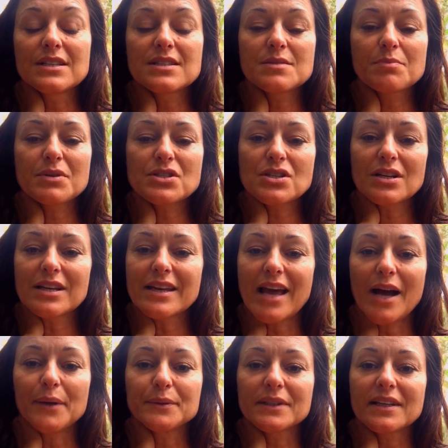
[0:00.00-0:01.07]
especially
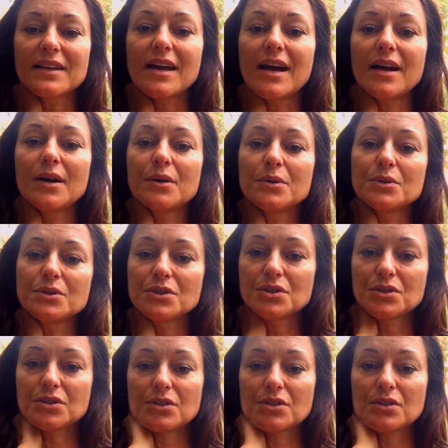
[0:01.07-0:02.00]
out loud,